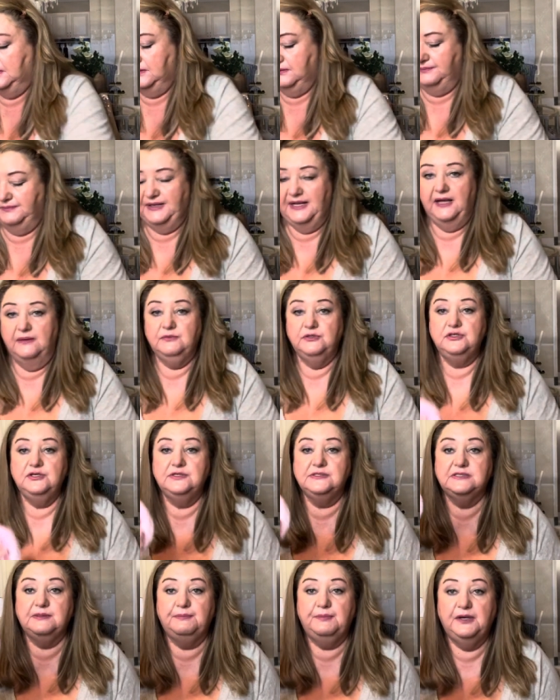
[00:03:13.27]
But I'm gonna
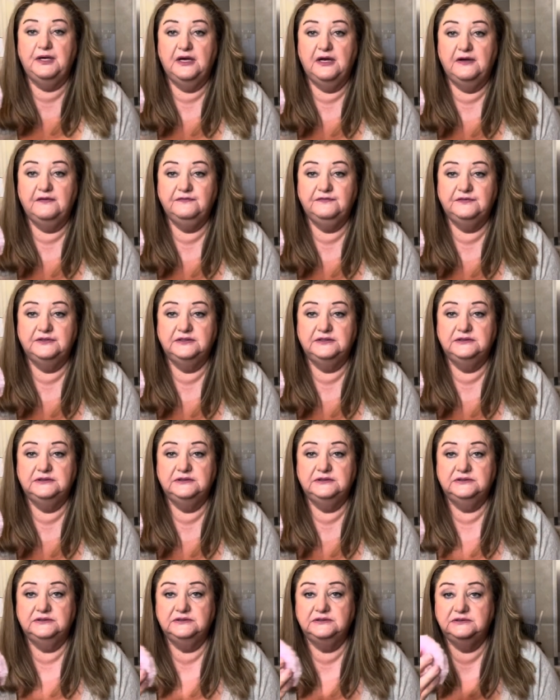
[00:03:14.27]
use the puff
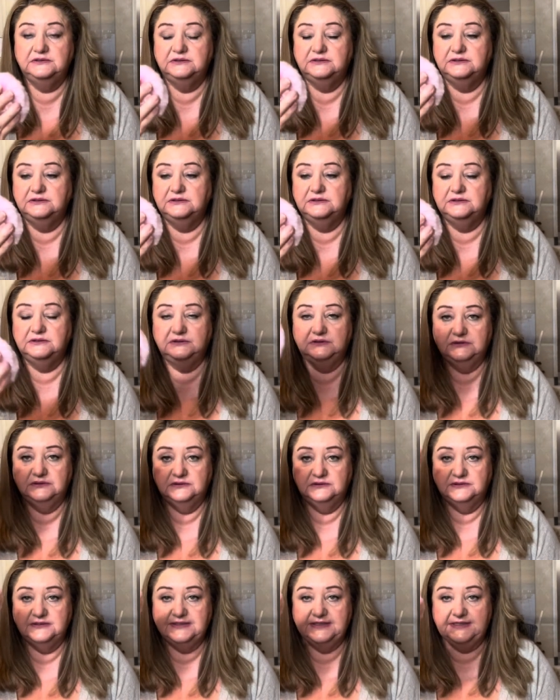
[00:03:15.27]

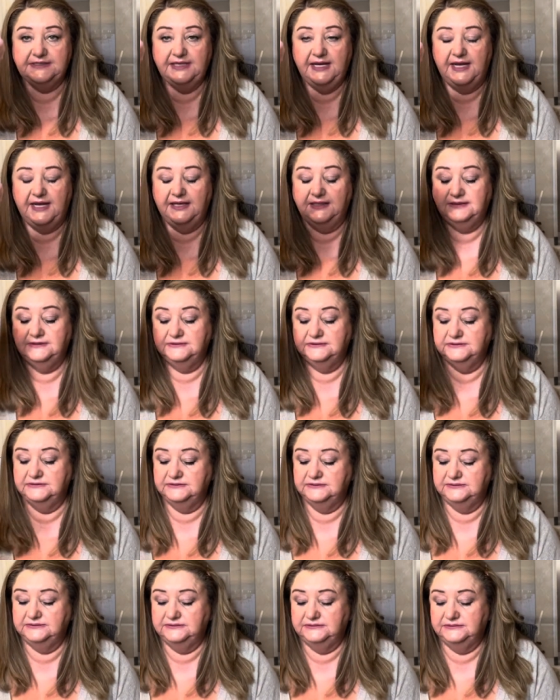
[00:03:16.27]
today,
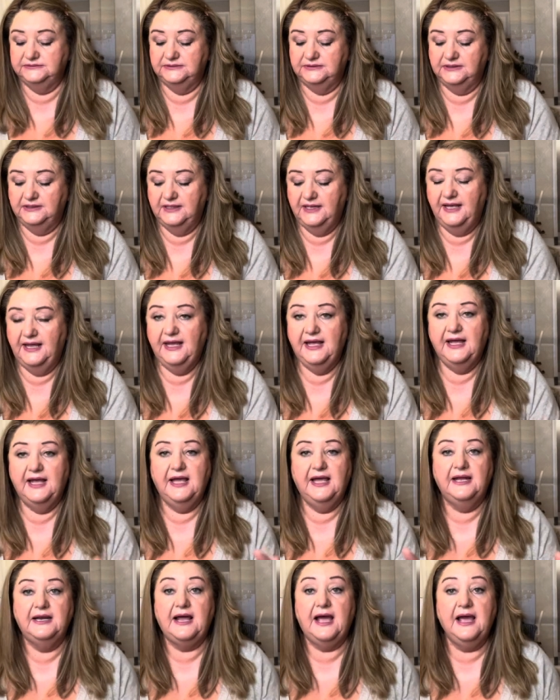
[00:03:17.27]

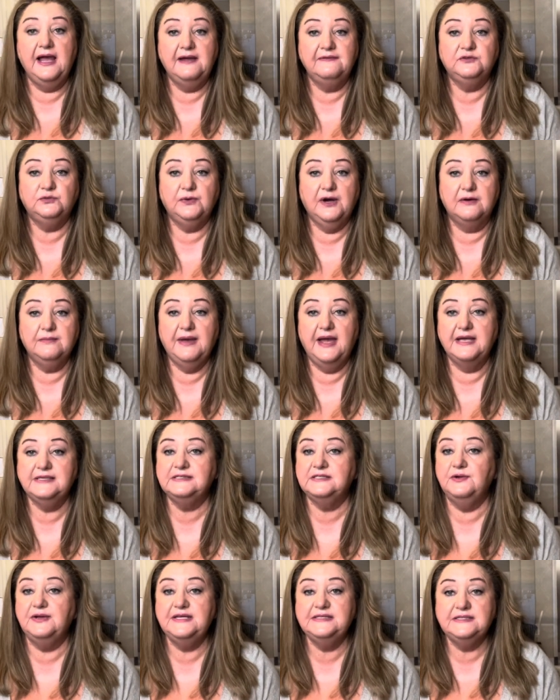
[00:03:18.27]
and I have to wear a mask,
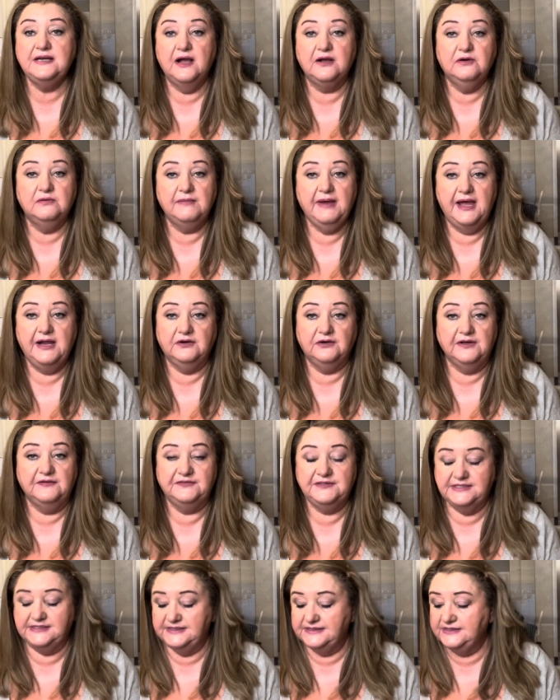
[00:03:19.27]
so it's not gonna matter if
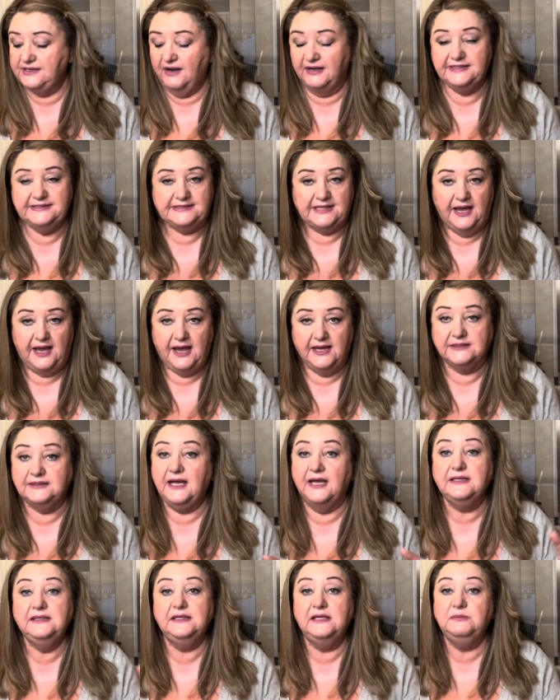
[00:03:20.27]
this is not exact. I
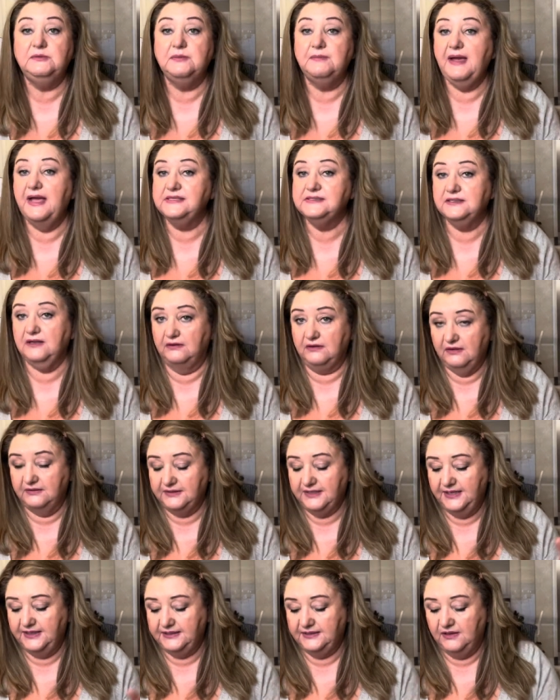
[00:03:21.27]
can keep the mask on all
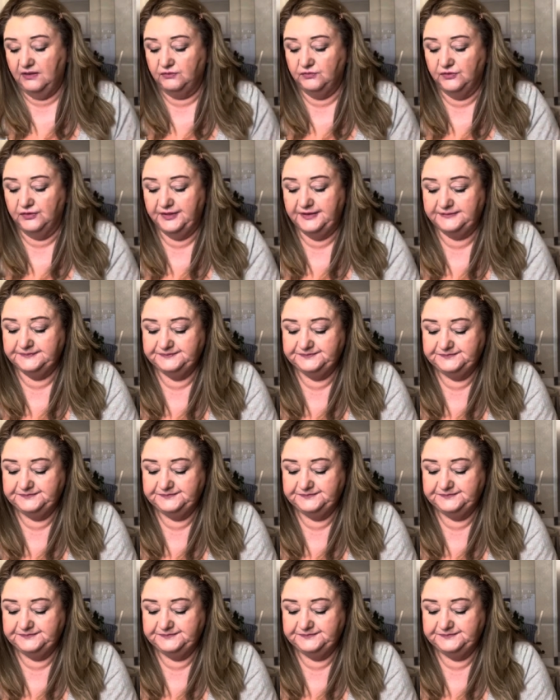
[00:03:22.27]
day and not worry.